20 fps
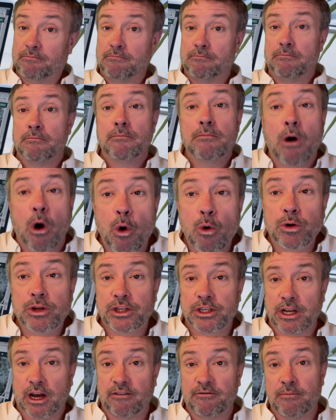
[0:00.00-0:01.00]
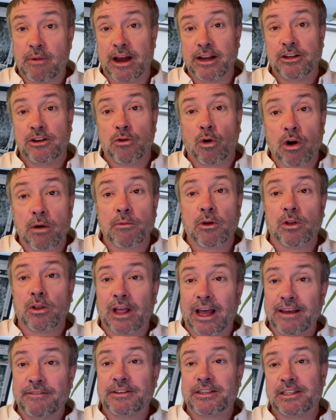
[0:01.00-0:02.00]
most of my normal
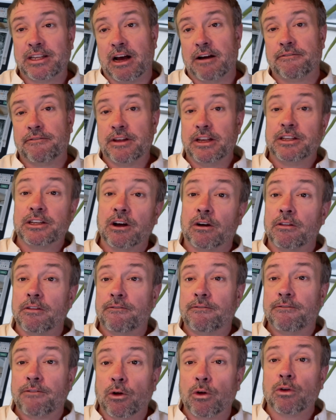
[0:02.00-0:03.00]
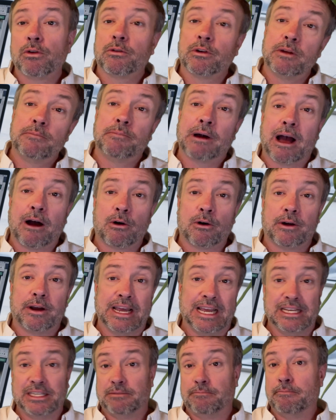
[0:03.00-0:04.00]
life stuff until full grid power
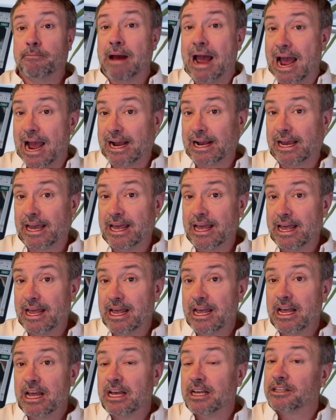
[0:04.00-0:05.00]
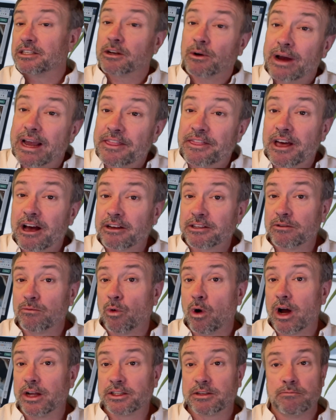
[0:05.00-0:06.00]
is back. So 8,000
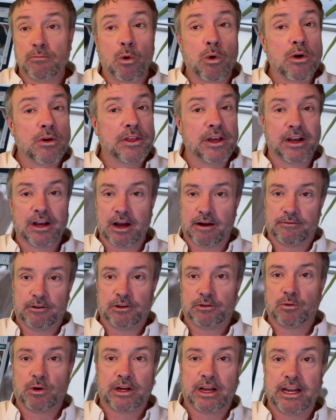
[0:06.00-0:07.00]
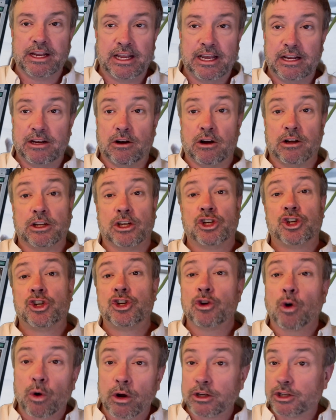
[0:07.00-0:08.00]
watts more than covers what I need on a
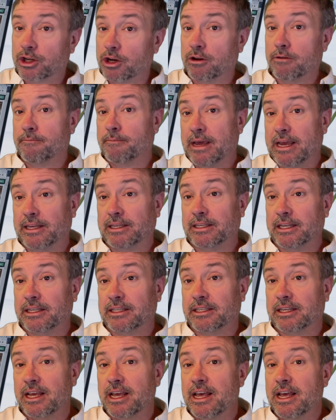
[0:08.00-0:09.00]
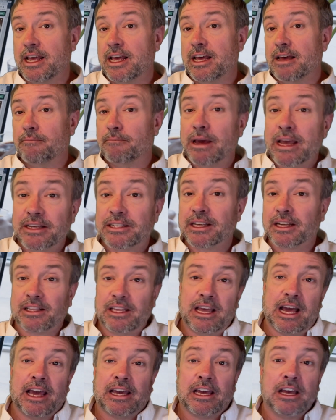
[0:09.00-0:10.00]
short term basis.
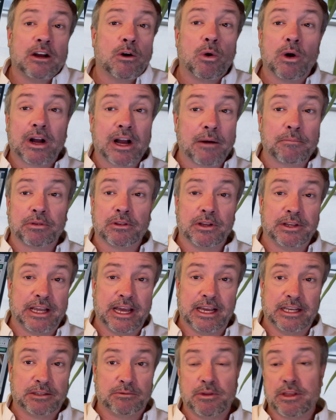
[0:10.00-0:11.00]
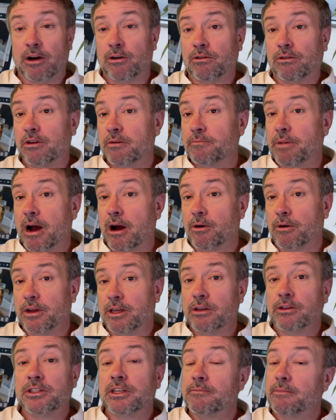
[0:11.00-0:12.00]
Basically, I can go a couple of days without grid power
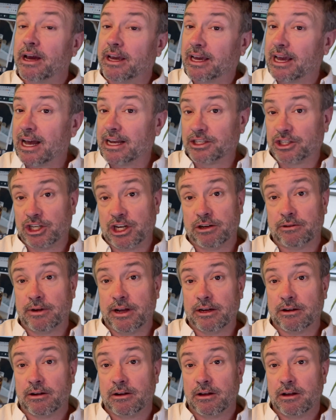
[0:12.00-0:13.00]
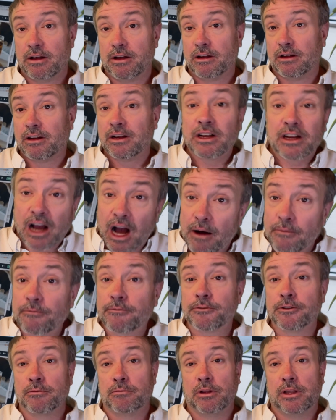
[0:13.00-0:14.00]
using my gas generator
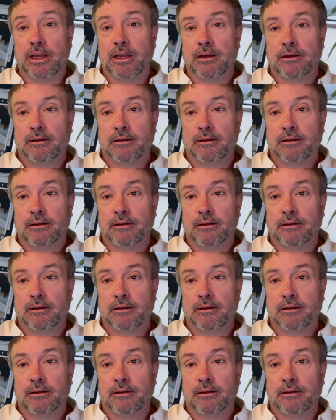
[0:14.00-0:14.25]
comfortably.